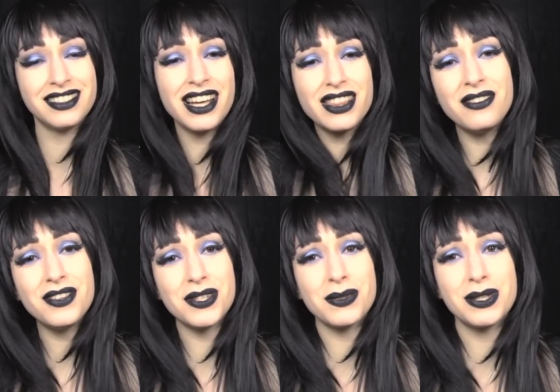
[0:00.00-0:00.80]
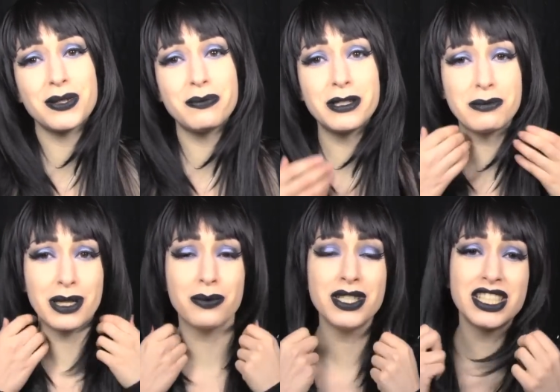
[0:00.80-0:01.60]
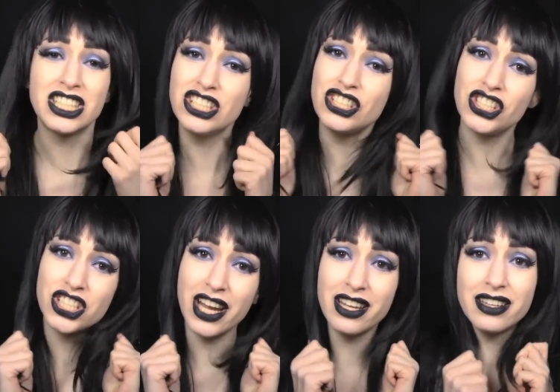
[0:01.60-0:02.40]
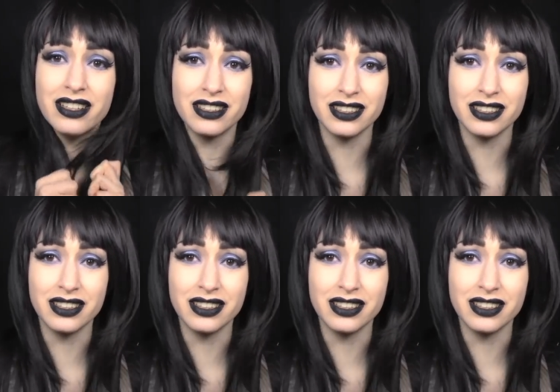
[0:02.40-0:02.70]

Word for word: I love this wig so much, but I wish it didn't shed.